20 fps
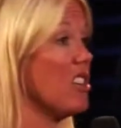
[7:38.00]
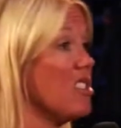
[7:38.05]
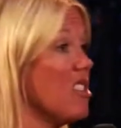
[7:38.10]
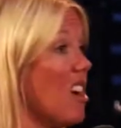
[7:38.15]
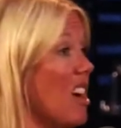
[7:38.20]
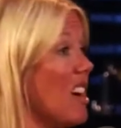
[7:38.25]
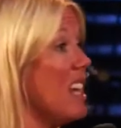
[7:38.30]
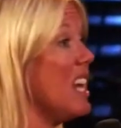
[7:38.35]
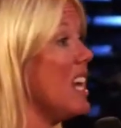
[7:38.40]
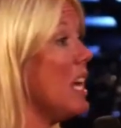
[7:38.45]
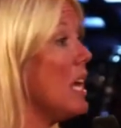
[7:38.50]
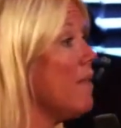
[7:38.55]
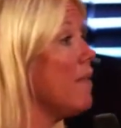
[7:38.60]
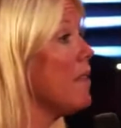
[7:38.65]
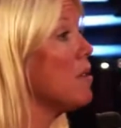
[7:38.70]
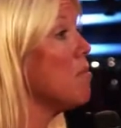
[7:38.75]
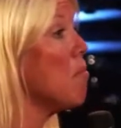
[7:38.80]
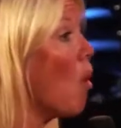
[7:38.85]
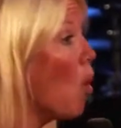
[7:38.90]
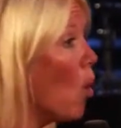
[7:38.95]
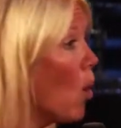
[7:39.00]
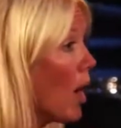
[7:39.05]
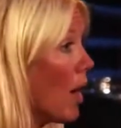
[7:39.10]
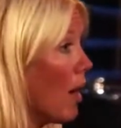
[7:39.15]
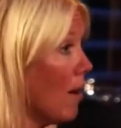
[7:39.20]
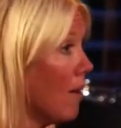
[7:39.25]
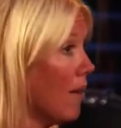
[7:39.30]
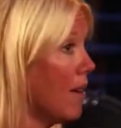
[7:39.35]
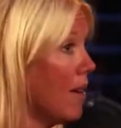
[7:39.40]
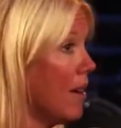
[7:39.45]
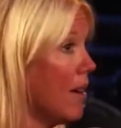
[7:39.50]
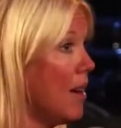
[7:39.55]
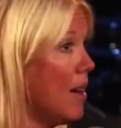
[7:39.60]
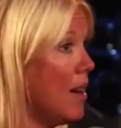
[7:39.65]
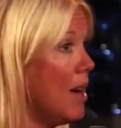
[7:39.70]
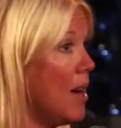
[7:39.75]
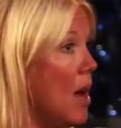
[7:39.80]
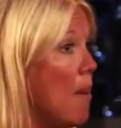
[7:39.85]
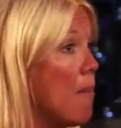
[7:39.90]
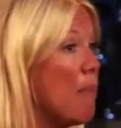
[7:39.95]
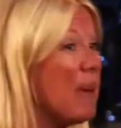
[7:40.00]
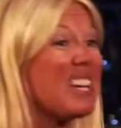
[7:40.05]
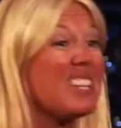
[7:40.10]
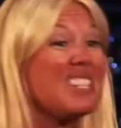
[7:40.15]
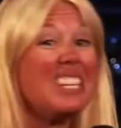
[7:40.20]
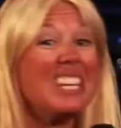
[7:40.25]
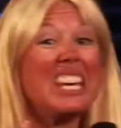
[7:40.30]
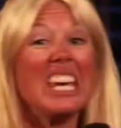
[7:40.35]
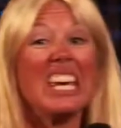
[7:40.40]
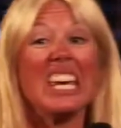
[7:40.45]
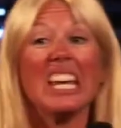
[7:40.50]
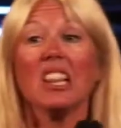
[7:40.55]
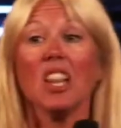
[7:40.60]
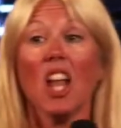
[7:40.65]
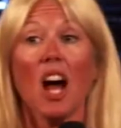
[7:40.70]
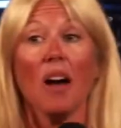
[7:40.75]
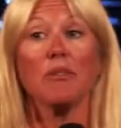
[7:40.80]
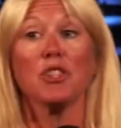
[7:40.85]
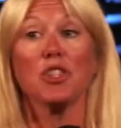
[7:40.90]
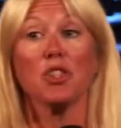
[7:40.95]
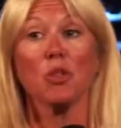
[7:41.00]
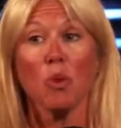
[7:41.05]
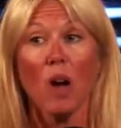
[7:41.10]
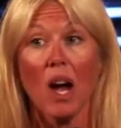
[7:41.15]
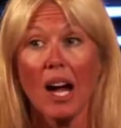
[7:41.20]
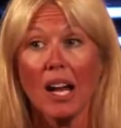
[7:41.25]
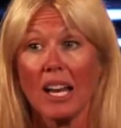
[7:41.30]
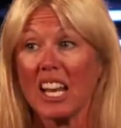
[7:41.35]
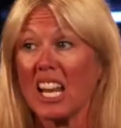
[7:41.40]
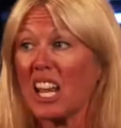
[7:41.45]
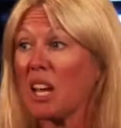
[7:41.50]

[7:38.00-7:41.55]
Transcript: our son even more, because he loves to run,